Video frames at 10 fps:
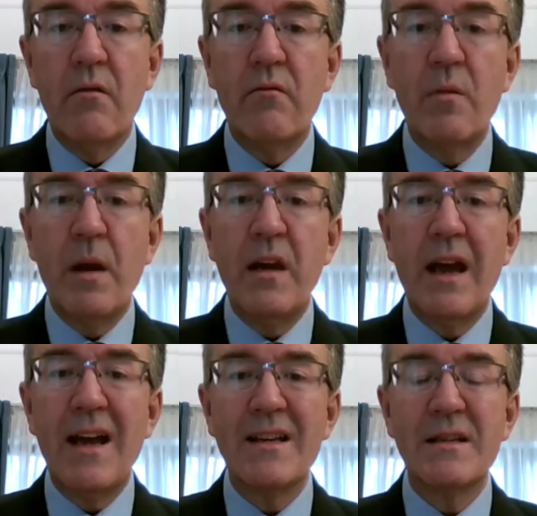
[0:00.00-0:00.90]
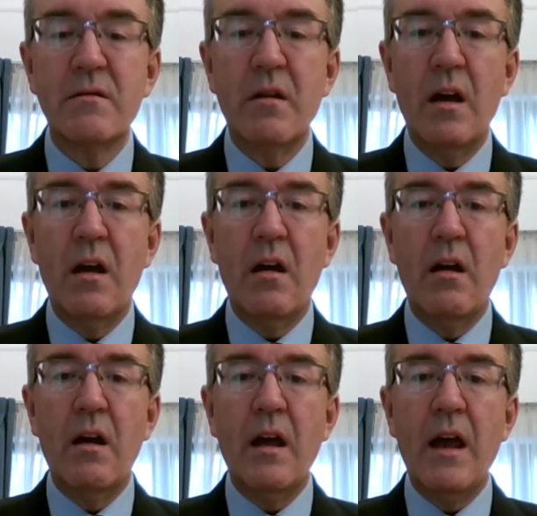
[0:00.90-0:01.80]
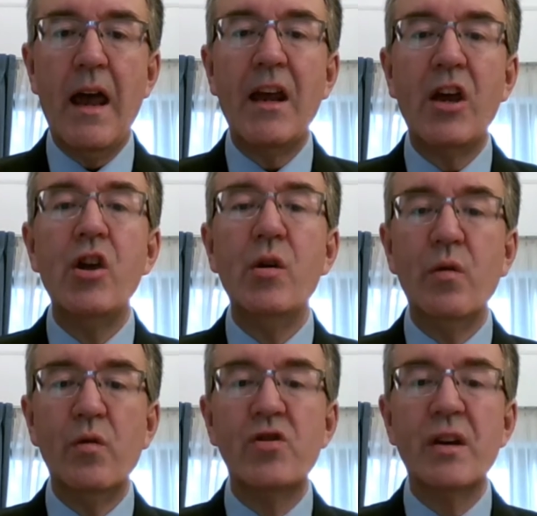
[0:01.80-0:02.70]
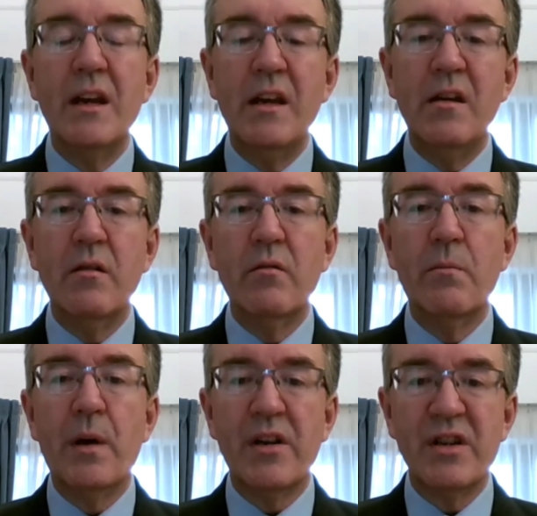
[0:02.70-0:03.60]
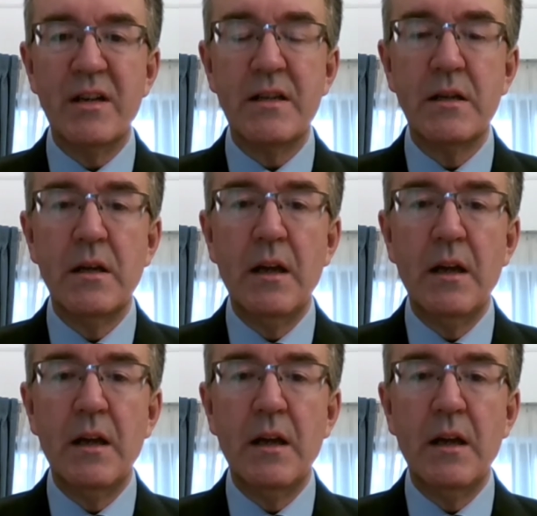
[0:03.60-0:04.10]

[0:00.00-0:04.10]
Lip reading: Romania has a huge EU budget